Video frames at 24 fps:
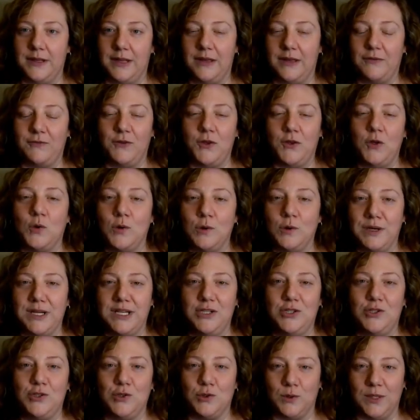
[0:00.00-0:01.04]
if you're
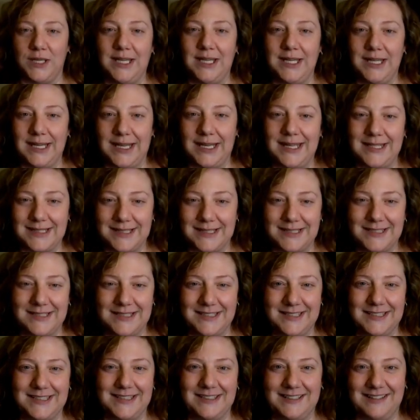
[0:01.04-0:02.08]
enjoying it,
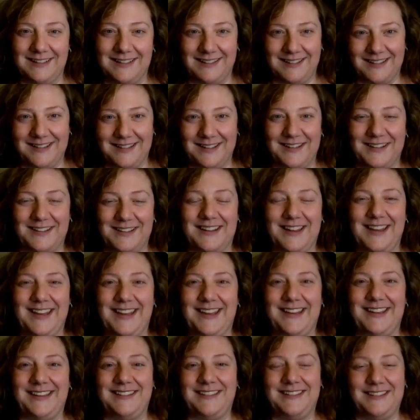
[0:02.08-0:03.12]

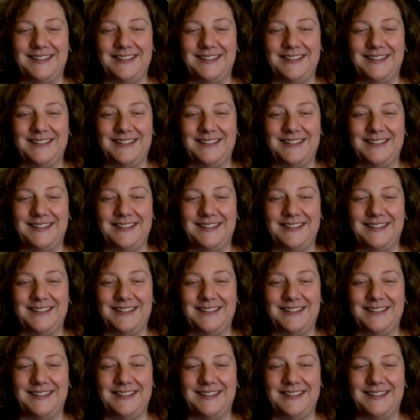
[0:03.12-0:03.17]
like,